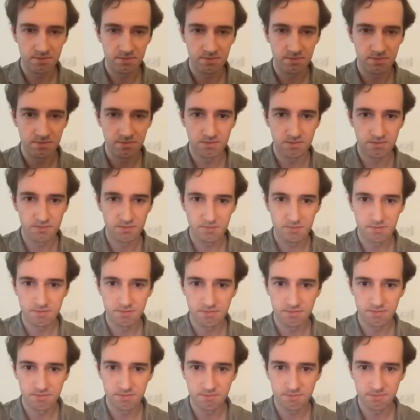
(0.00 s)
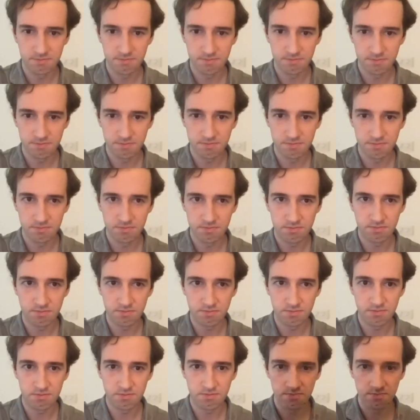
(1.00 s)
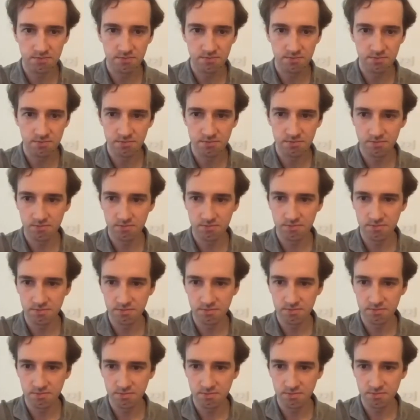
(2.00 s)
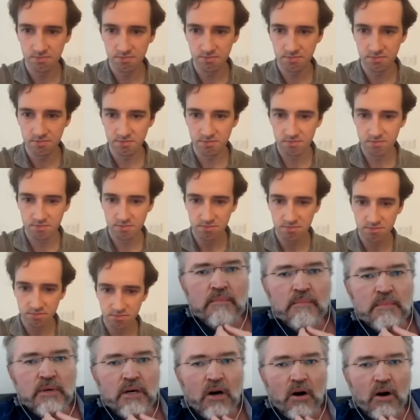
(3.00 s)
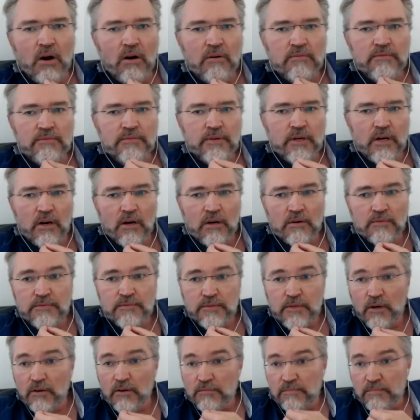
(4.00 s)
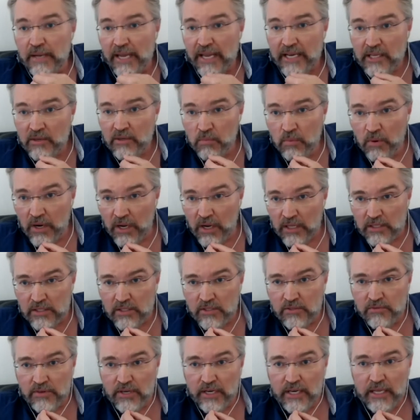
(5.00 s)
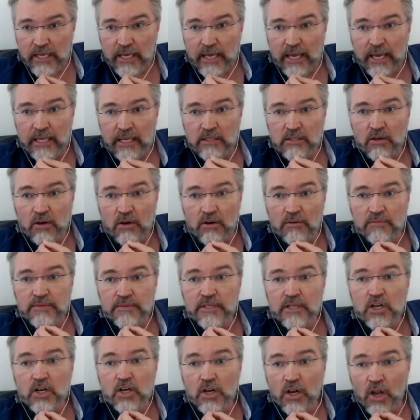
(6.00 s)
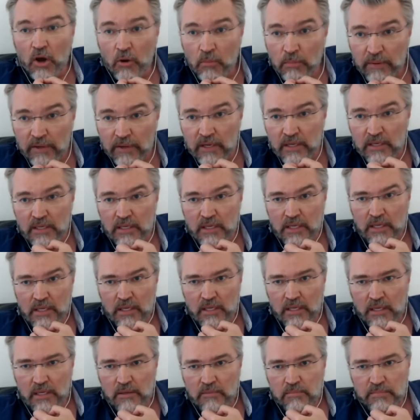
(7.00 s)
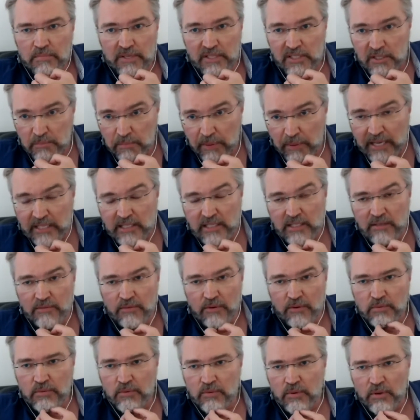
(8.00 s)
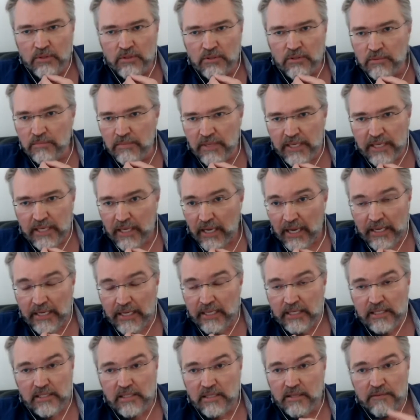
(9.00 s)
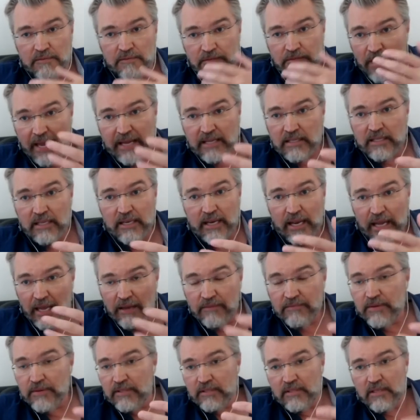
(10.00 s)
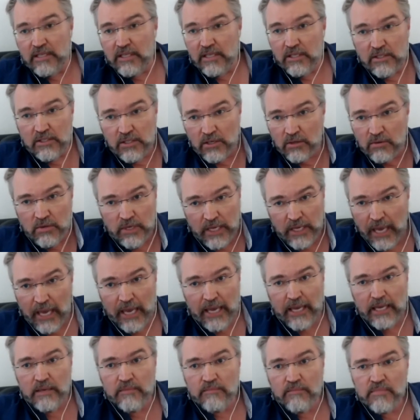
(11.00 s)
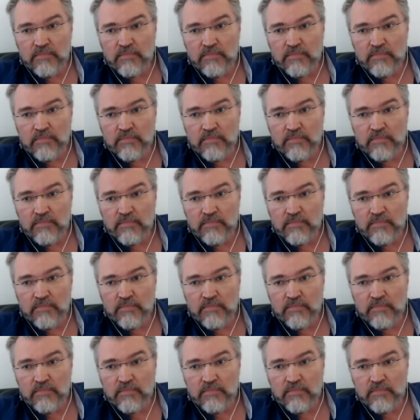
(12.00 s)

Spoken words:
Very brief note on the history of many worlds, really, and of the global perspective of quantum mechanics. The fact that everything is okay,